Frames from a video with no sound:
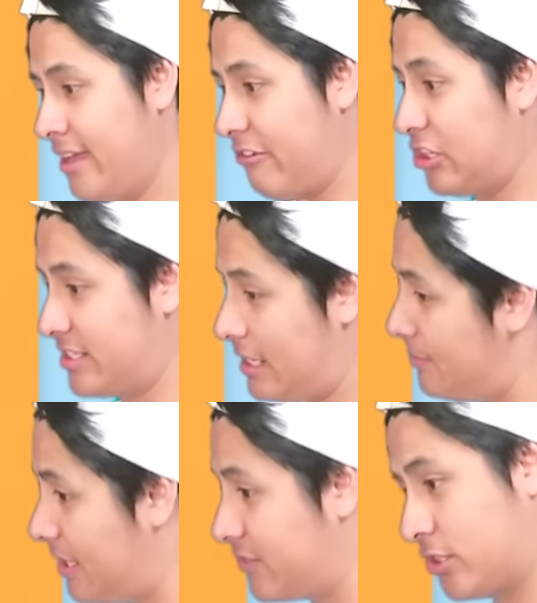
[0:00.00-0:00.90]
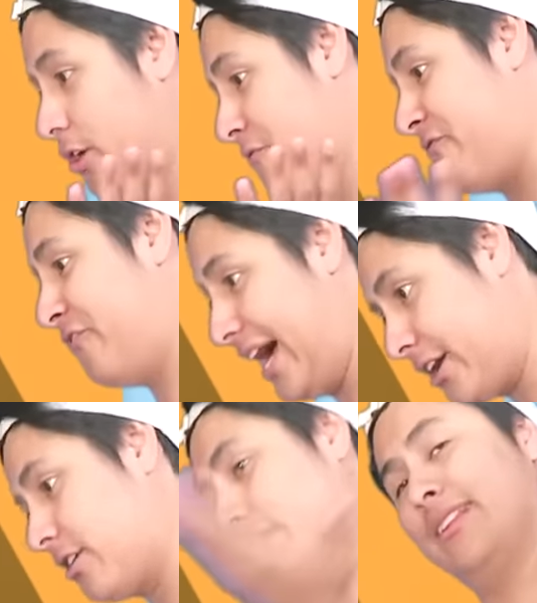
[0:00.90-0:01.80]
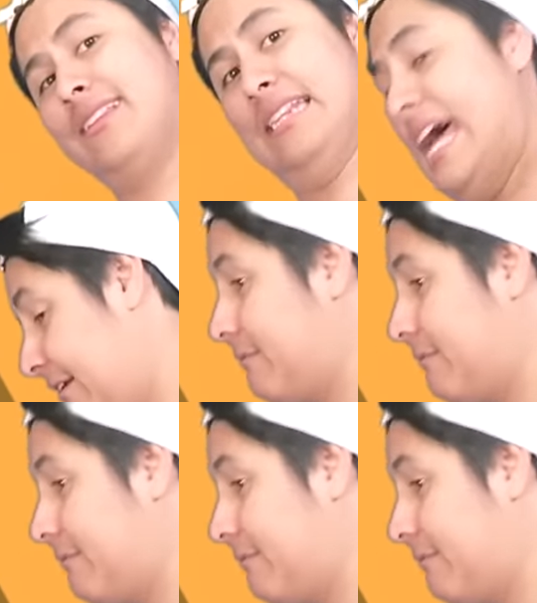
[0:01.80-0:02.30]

If they're dumb enough to go and fire, let